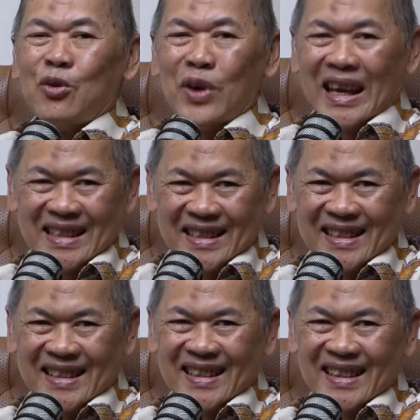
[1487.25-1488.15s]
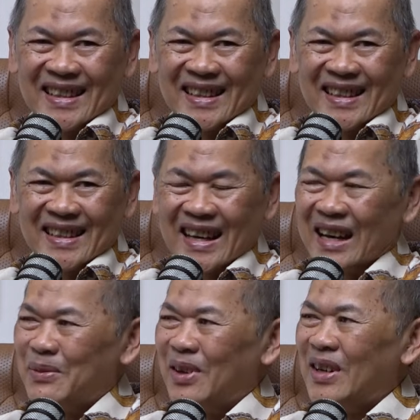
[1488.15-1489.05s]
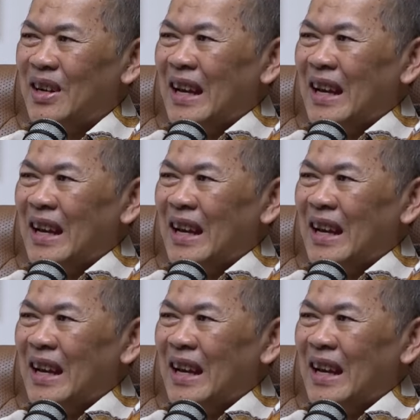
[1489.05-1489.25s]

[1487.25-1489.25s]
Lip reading: waste, carbon.